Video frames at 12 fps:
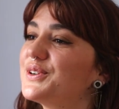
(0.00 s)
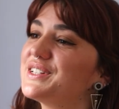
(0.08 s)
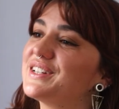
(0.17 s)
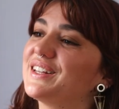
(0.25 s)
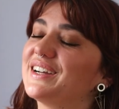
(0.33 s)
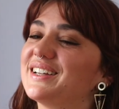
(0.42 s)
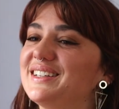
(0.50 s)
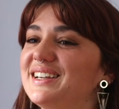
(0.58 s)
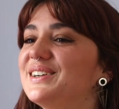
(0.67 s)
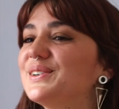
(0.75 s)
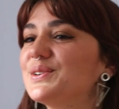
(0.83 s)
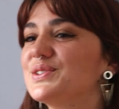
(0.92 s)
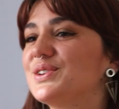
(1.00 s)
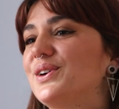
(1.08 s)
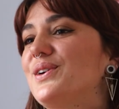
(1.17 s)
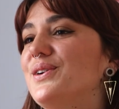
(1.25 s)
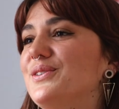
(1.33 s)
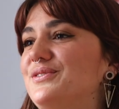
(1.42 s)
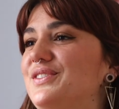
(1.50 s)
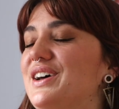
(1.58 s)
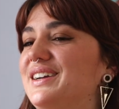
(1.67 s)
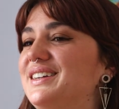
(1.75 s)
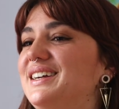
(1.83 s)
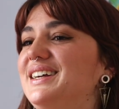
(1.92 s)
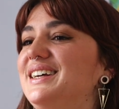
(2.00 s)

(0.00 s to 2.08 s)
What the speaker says: We did like a year or so of like,